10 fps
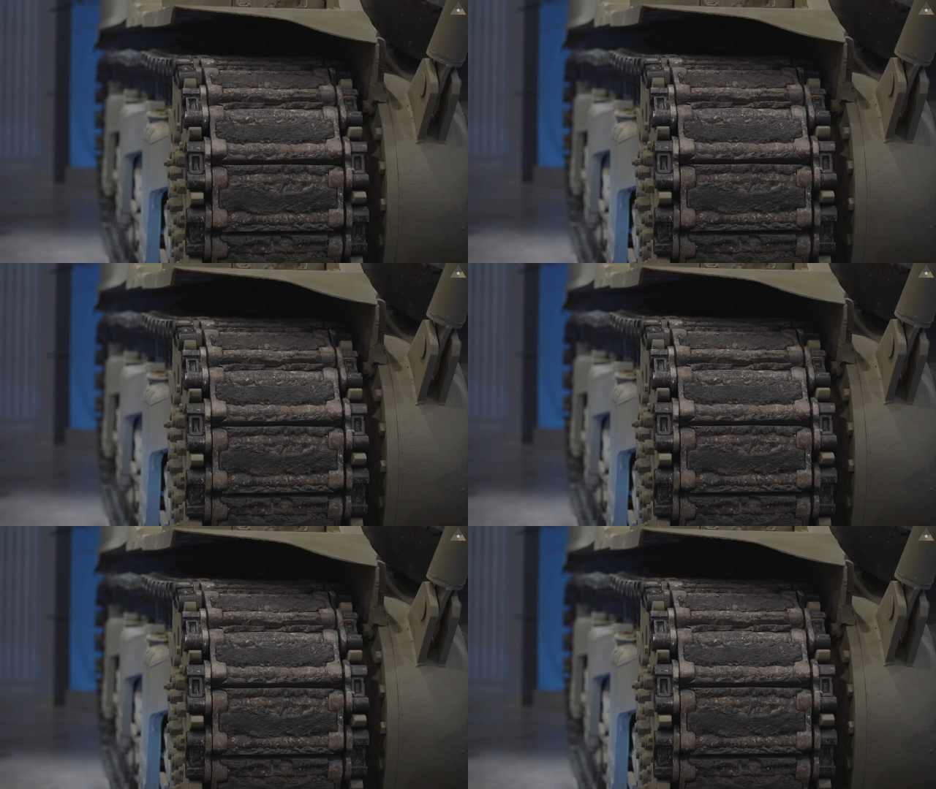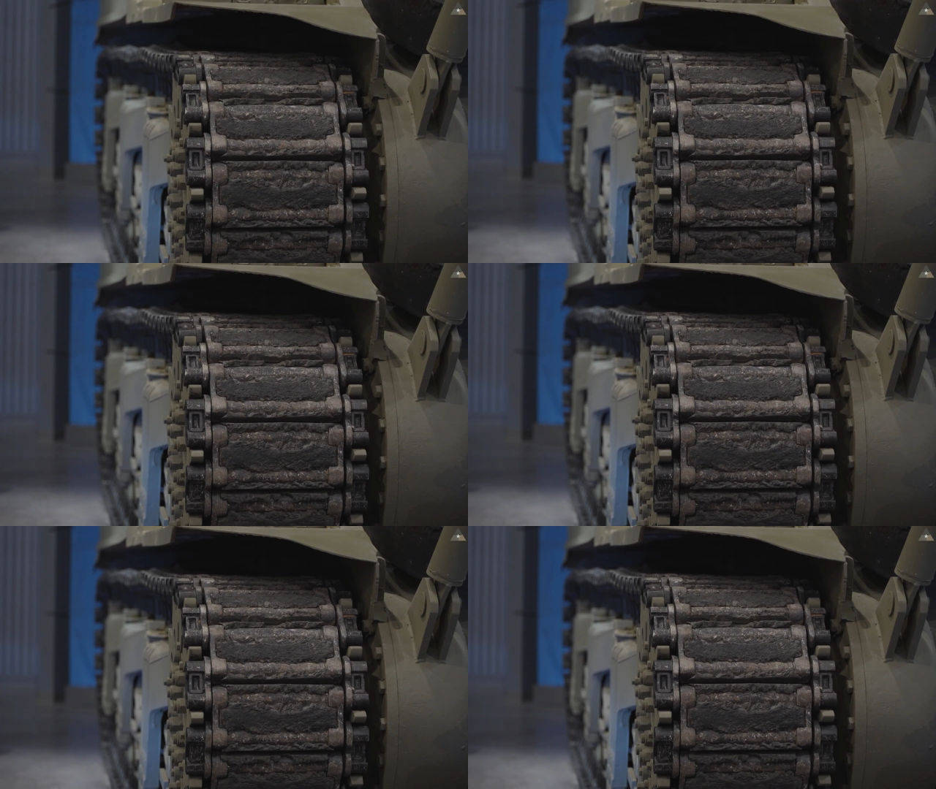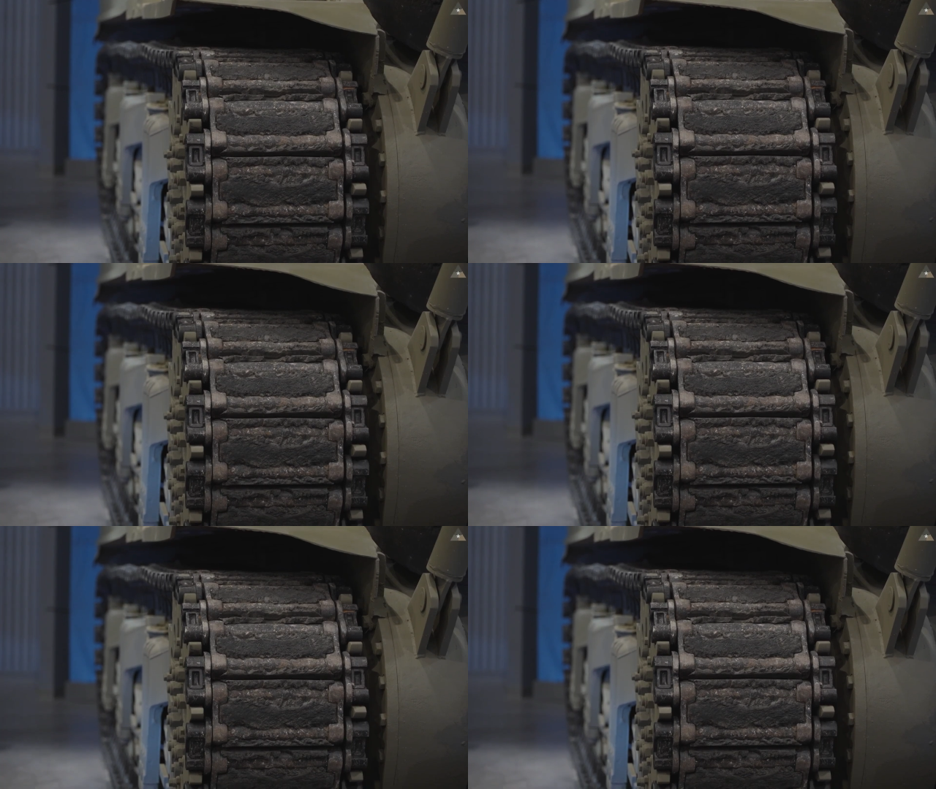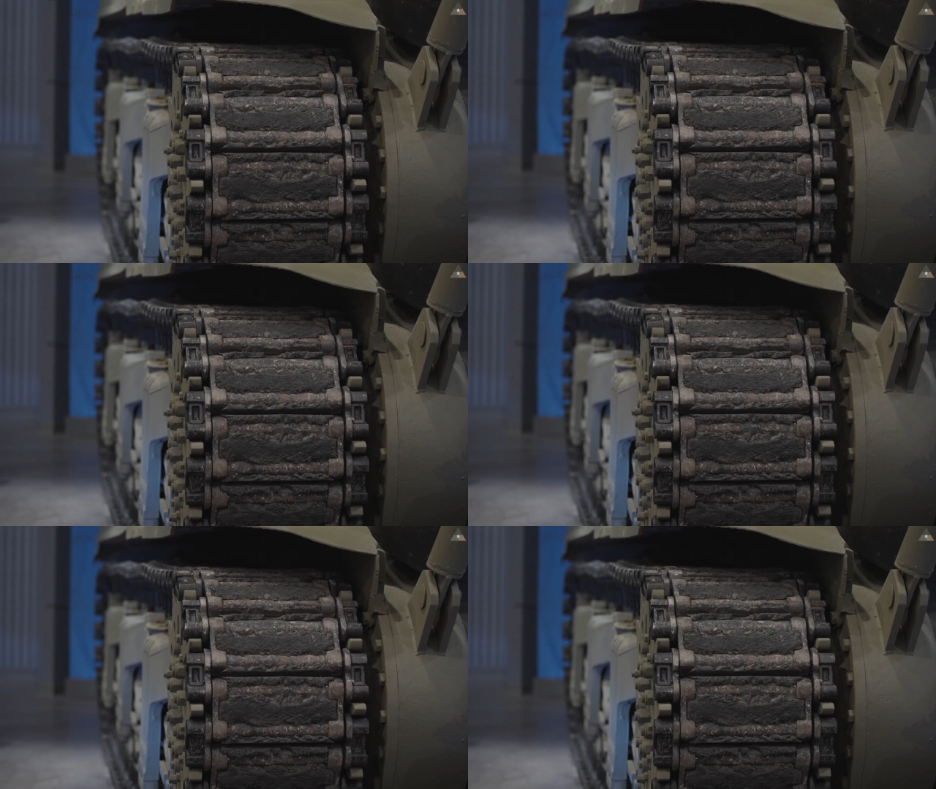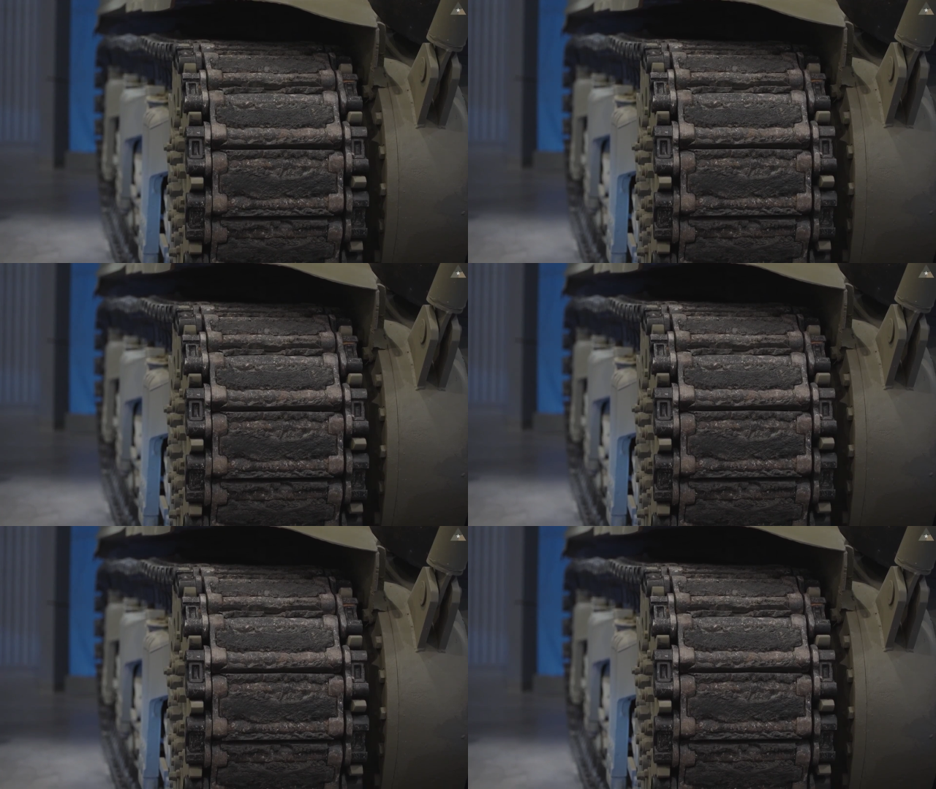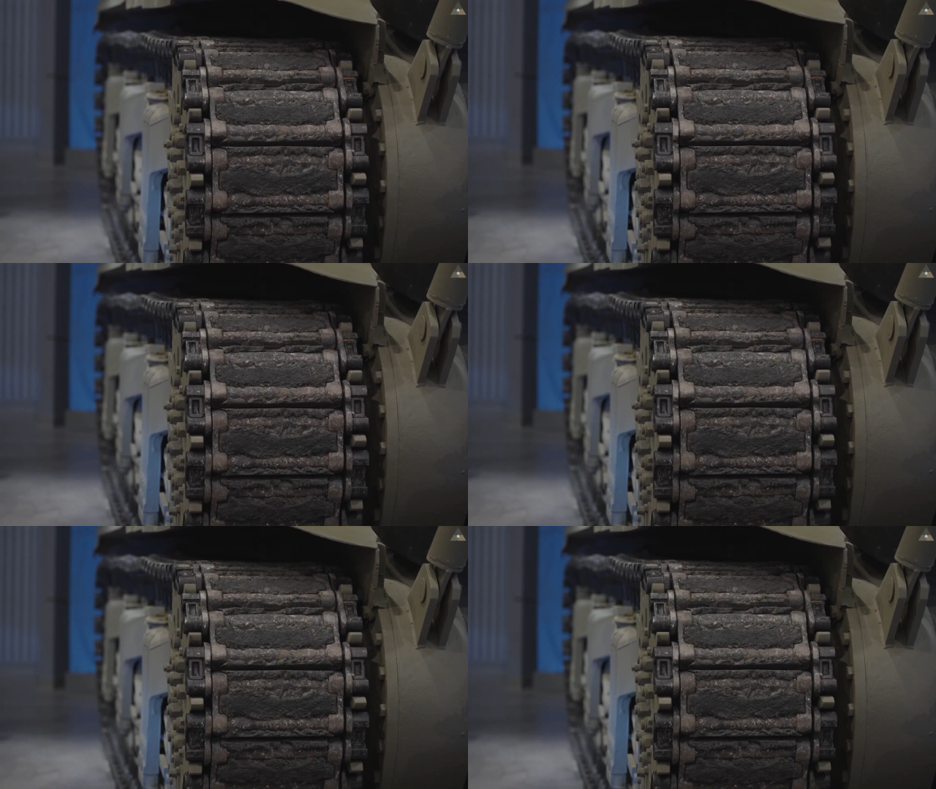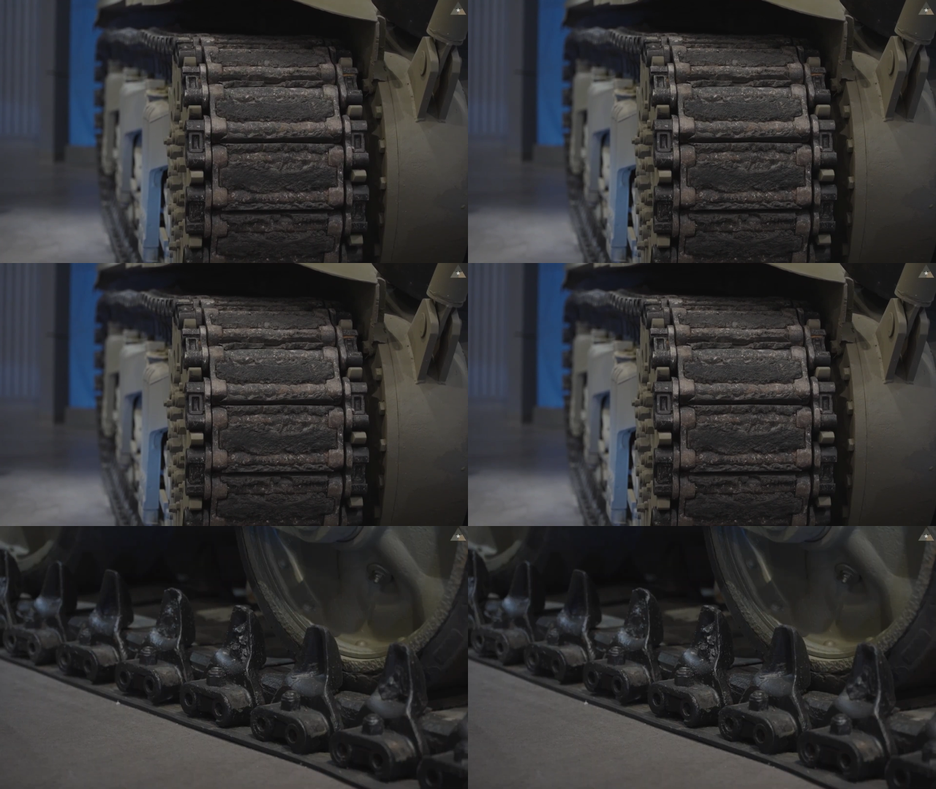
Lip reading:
No face is visible, so there are no lips to read.